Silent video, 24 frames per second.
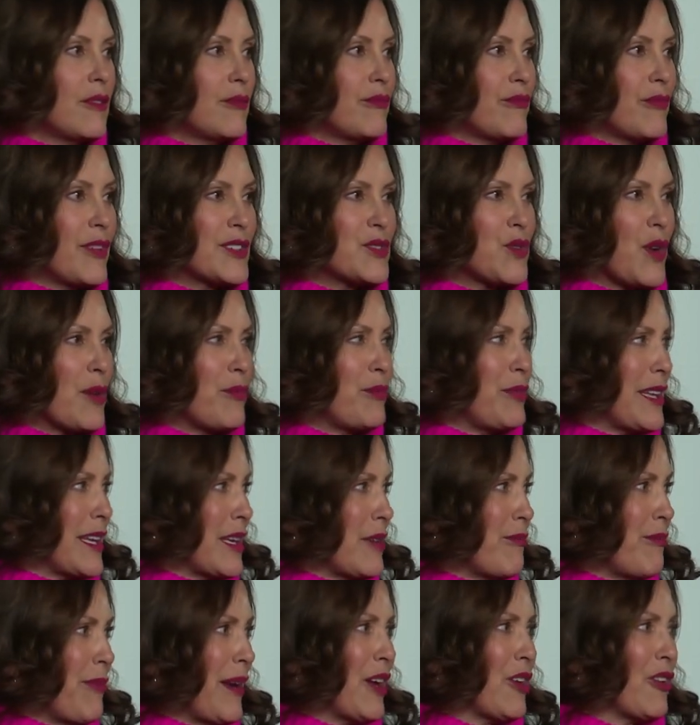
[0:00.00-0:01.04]
That's why
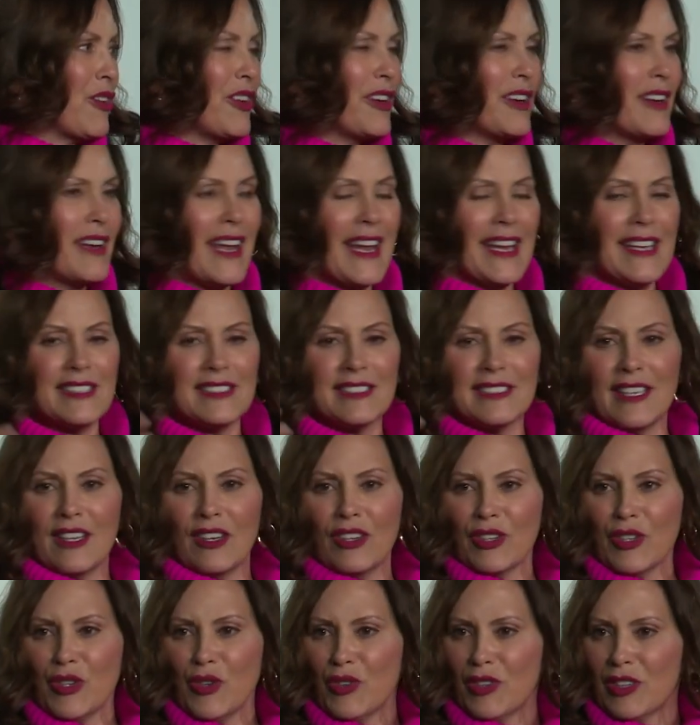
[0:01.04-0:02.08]
Planned Parenthood and
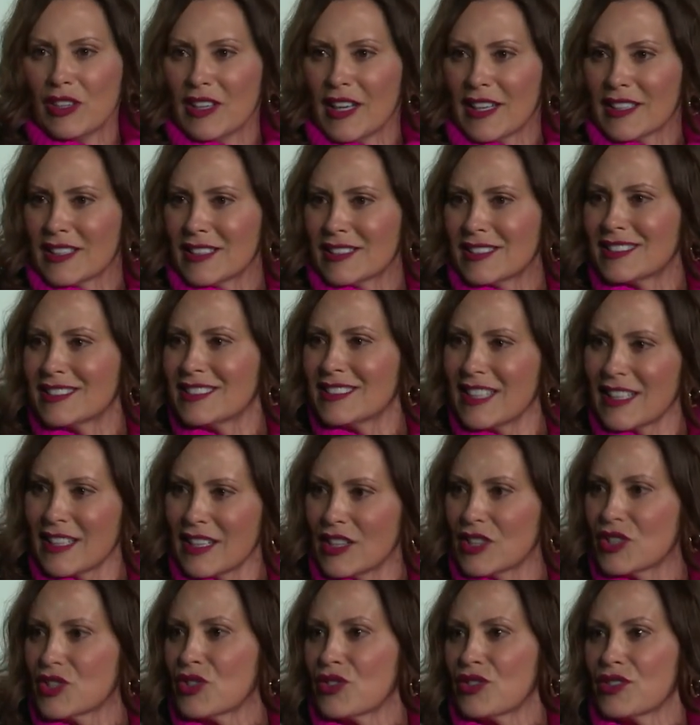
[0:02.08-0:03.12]
ACLU collected
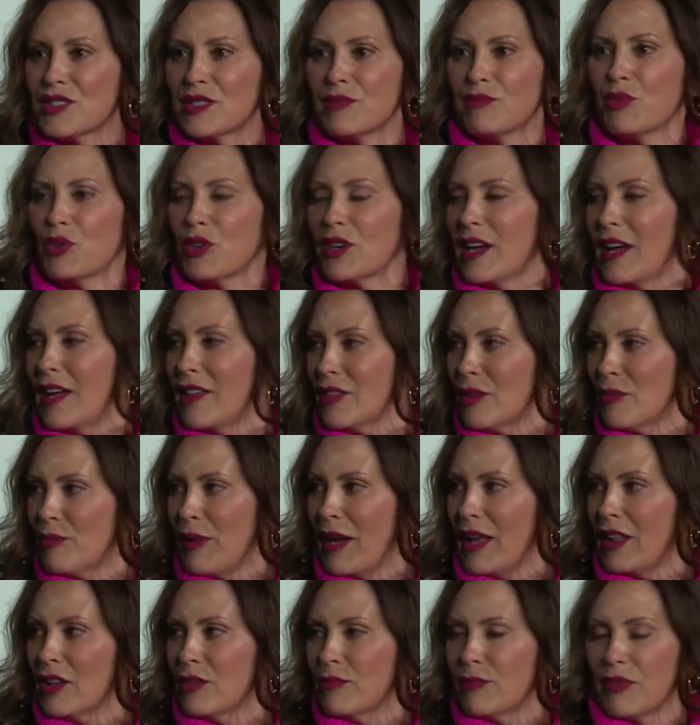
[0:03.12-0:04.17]
signatures and put it on the
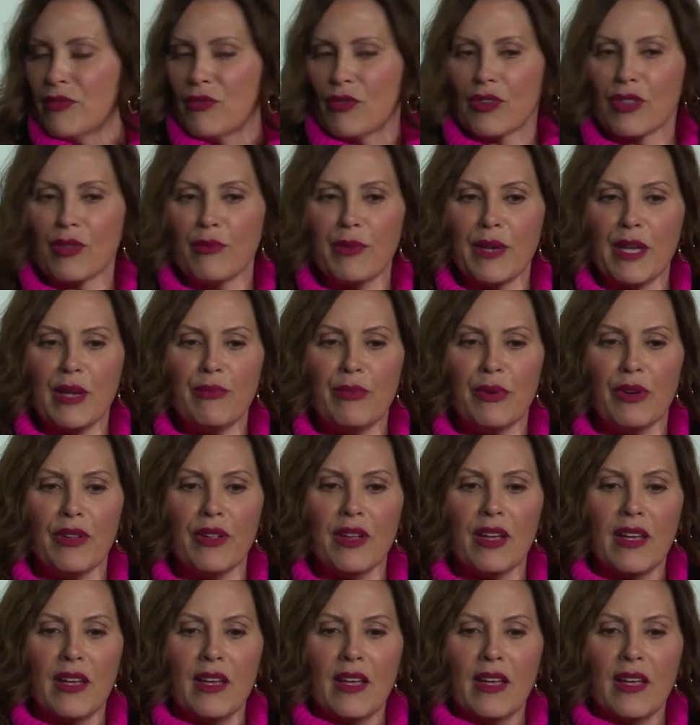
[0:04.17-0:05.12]
ballot before the people.